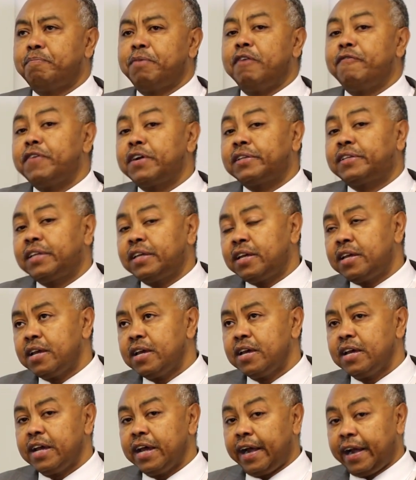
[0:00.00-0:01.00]
poverty
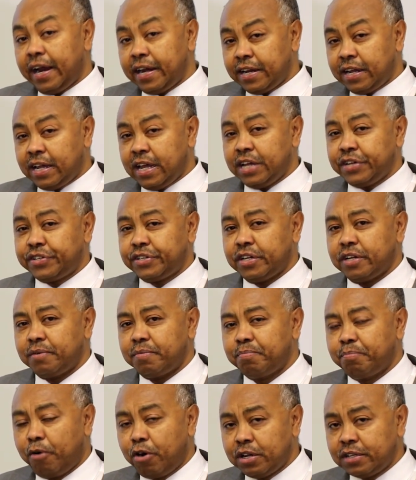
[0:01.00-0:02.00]

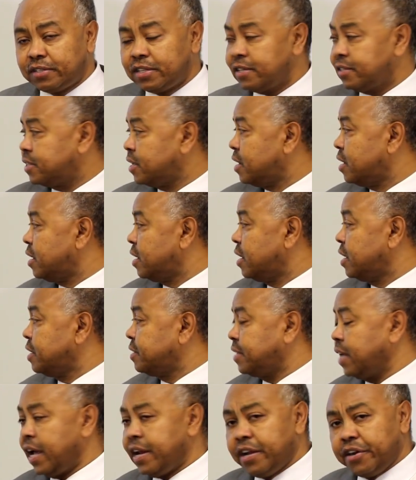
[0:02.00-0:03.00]
eradication policies
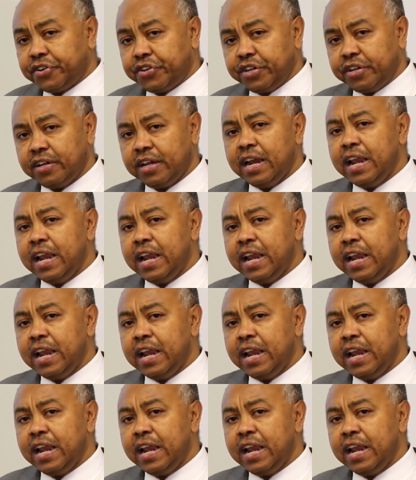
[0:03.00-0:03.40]
is energy.